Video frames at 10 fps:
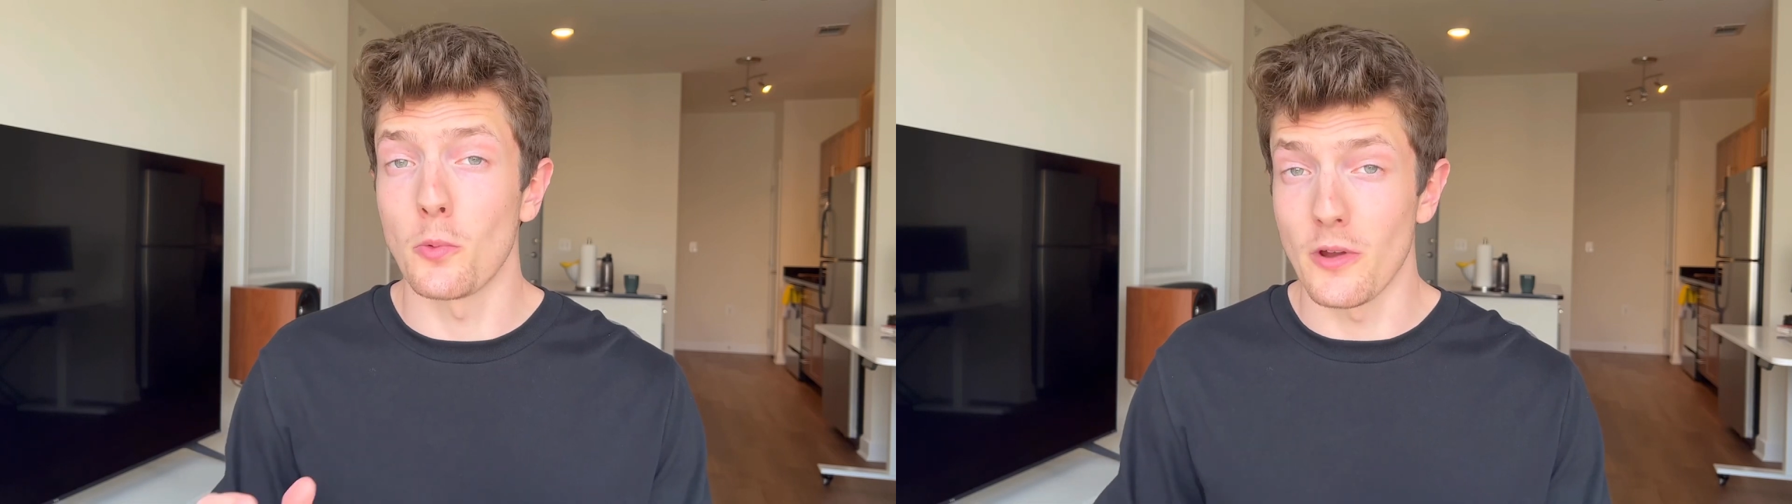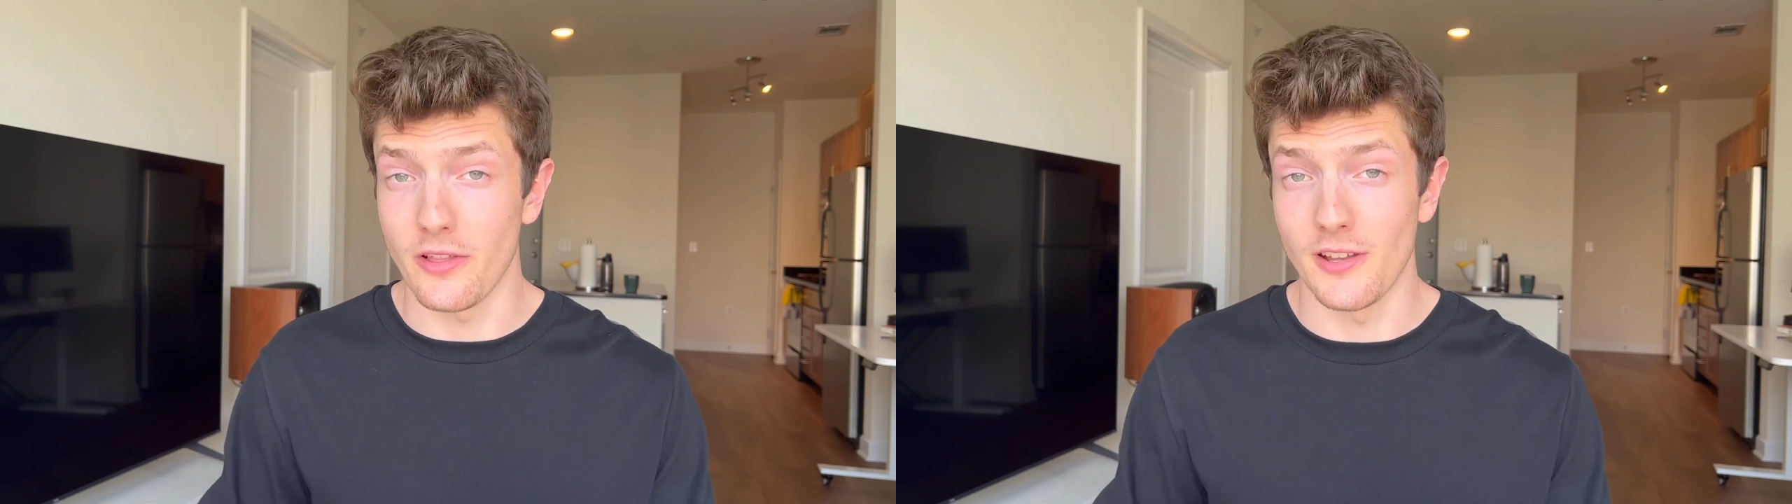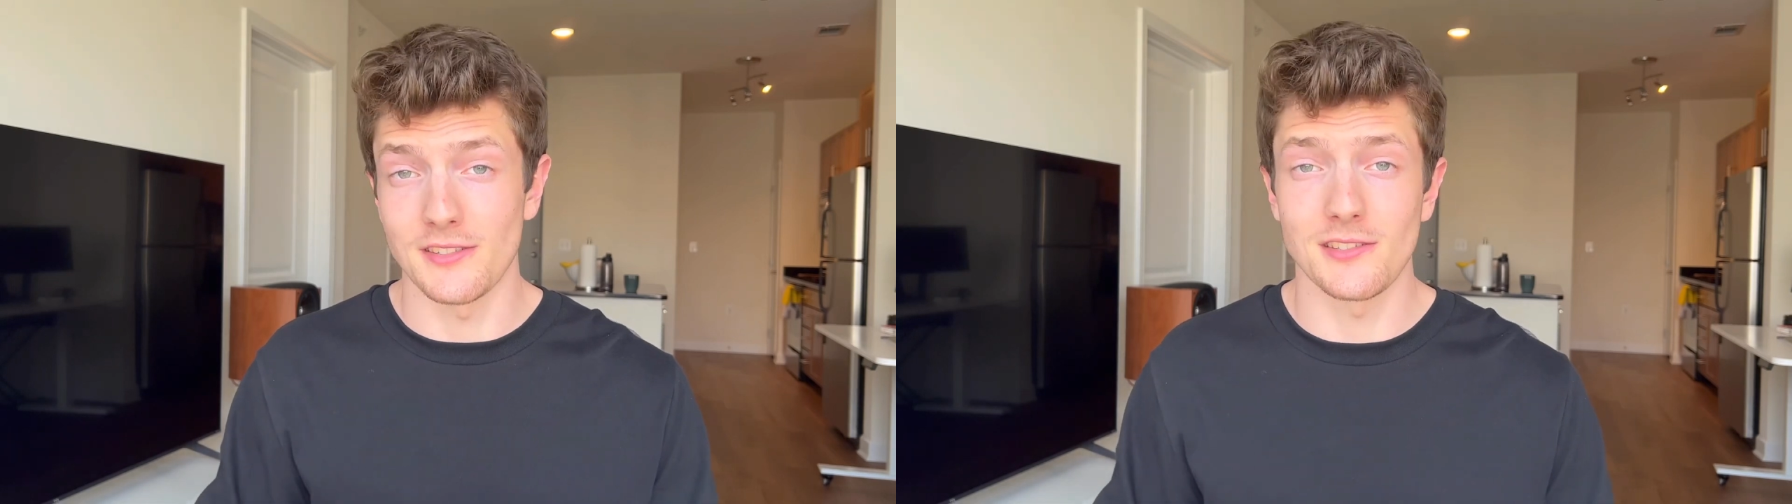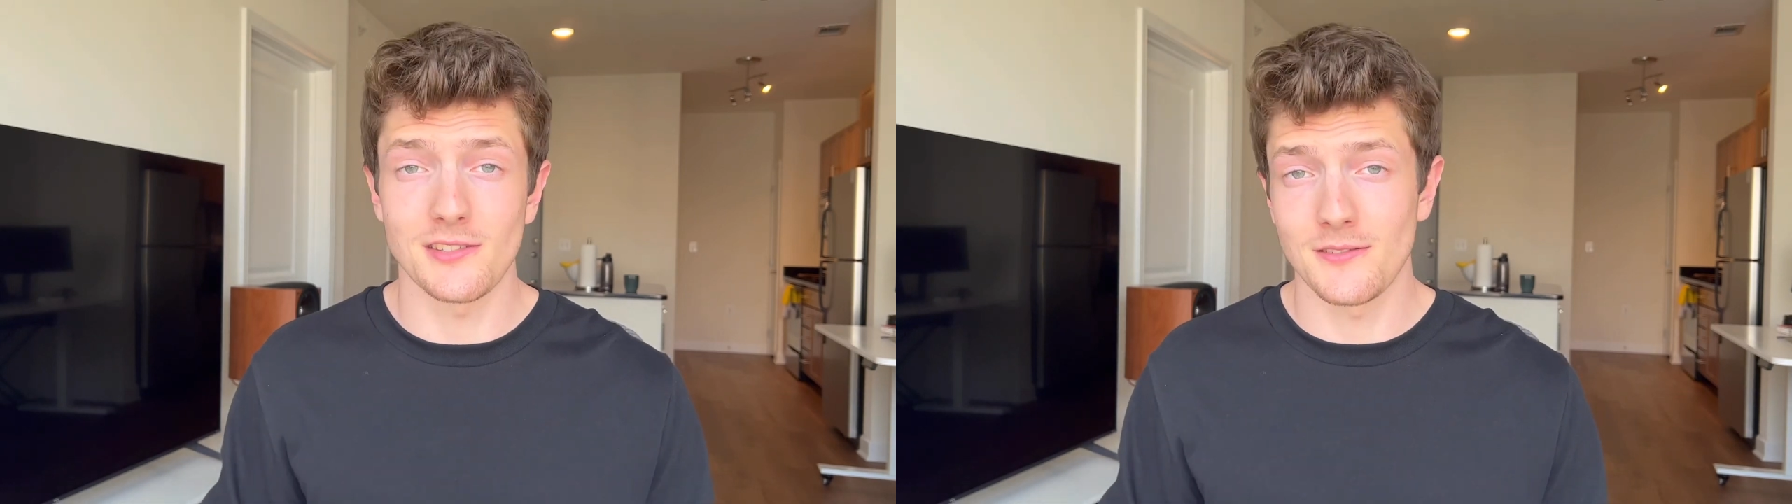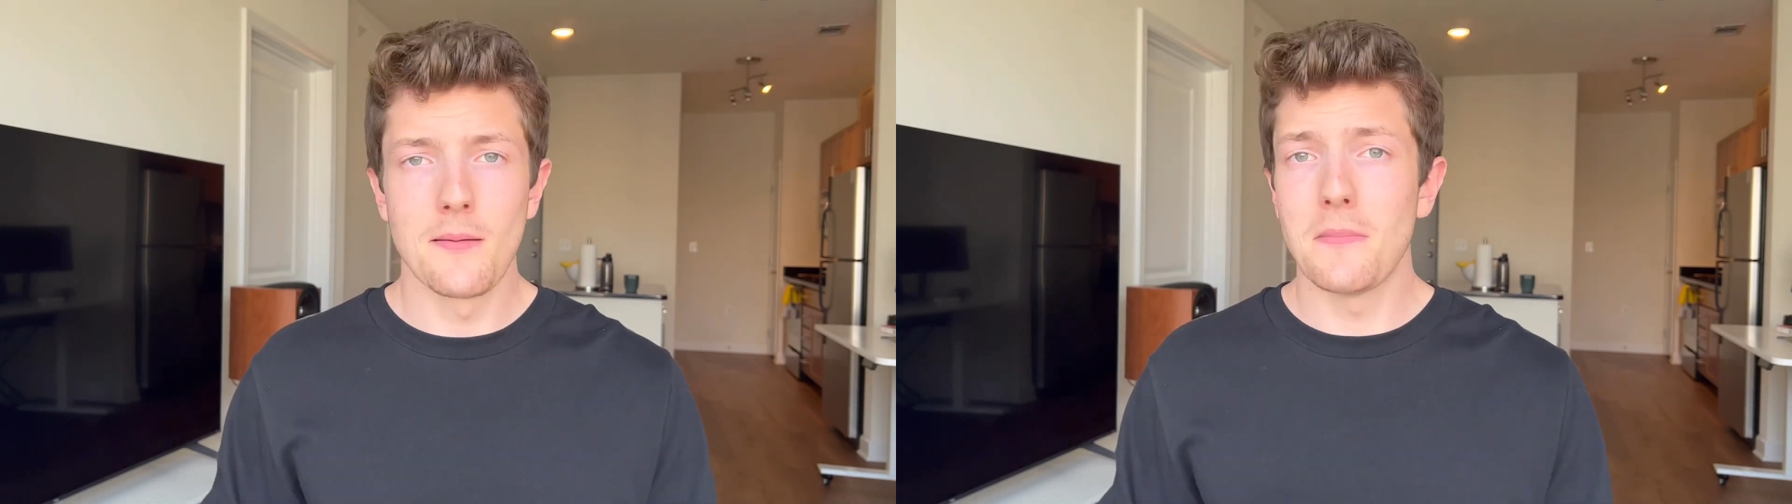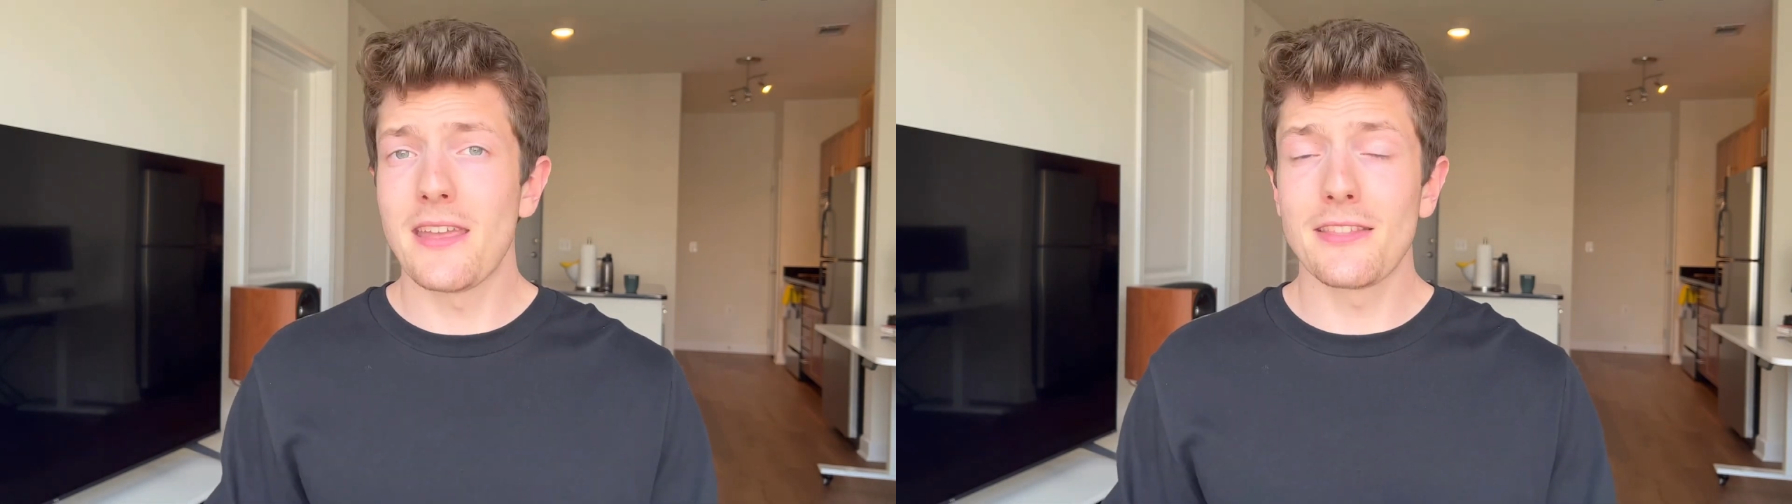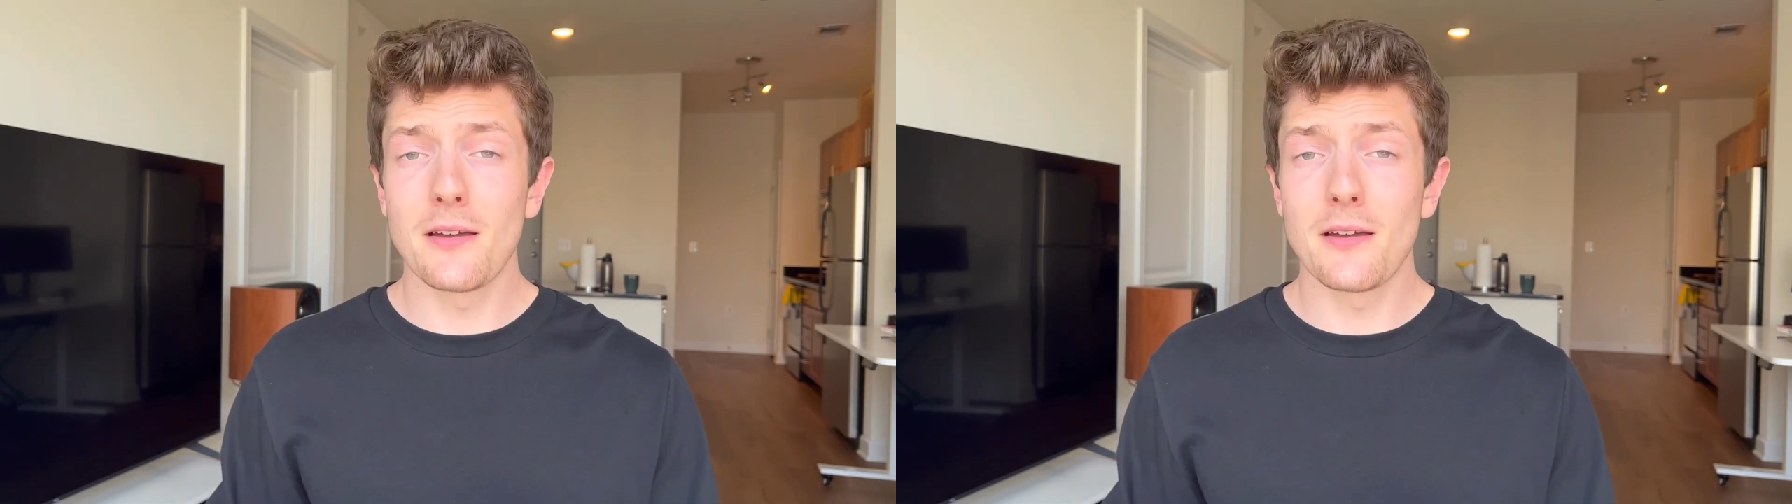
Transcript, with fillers: with laces, making